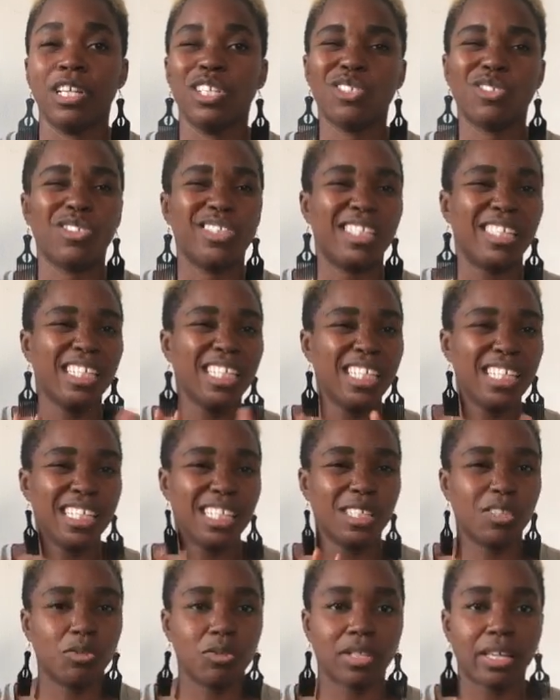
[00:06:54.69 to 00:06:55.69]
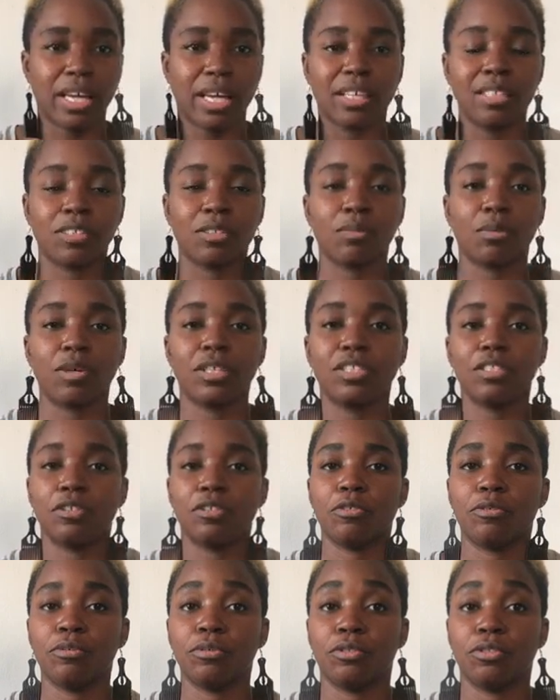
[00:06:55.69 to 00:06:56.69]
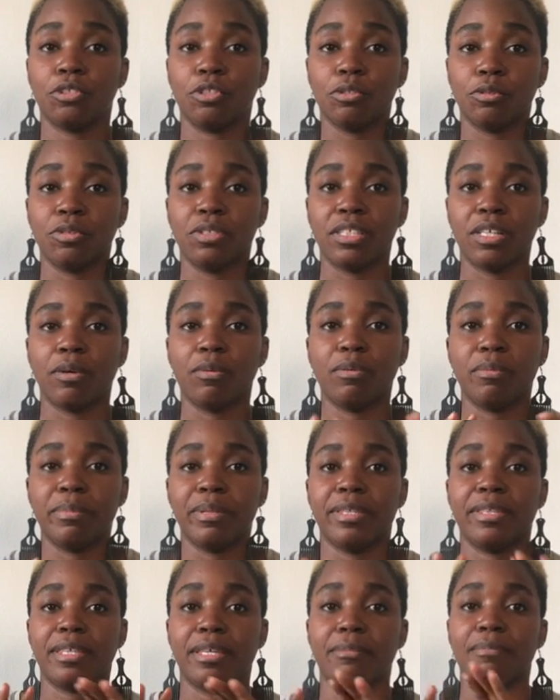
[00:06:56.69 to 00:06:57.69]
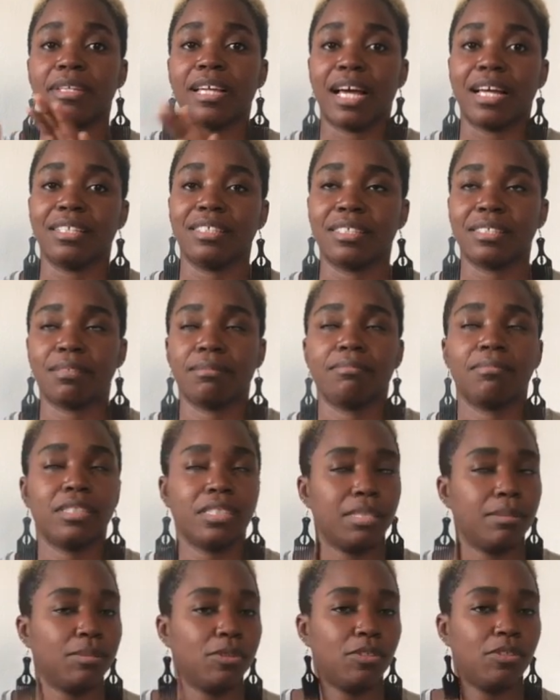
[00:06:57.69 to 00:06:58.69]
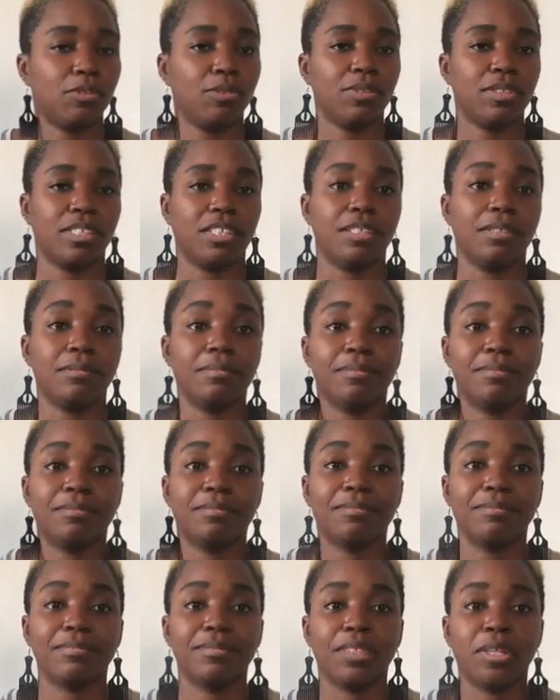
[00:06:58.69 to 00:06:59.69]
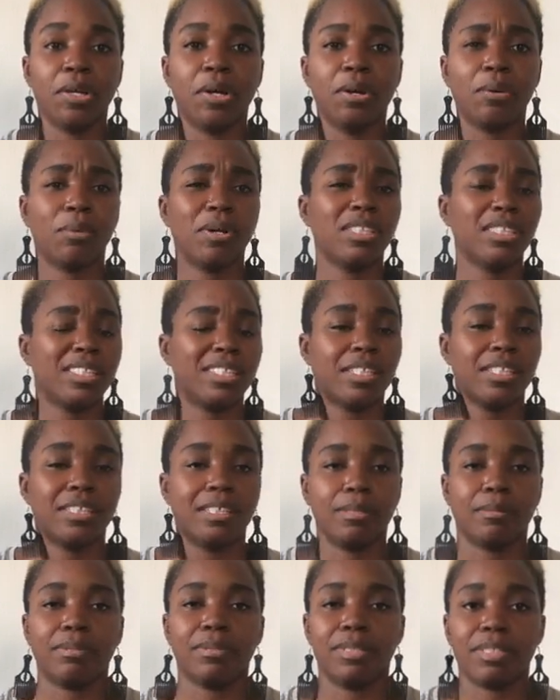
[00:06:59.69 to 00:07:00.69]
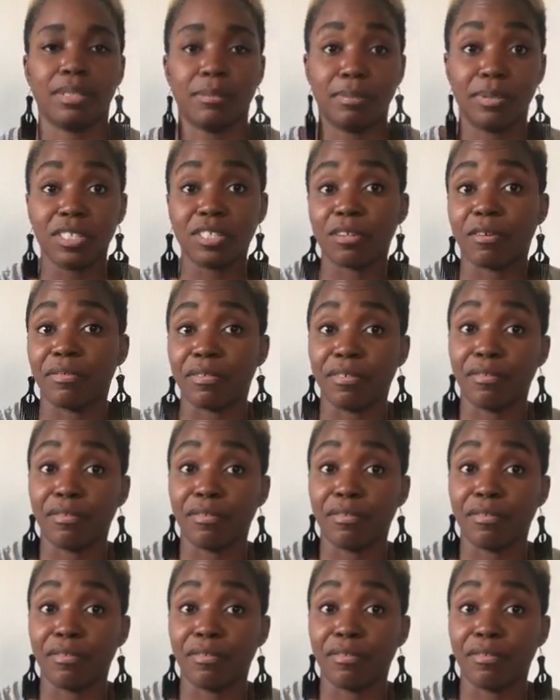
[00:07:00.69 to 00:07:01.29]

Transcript: So it's easy to guess what Tuesday will be themed as. Tips Tuesday. What is a tip? It's a piece of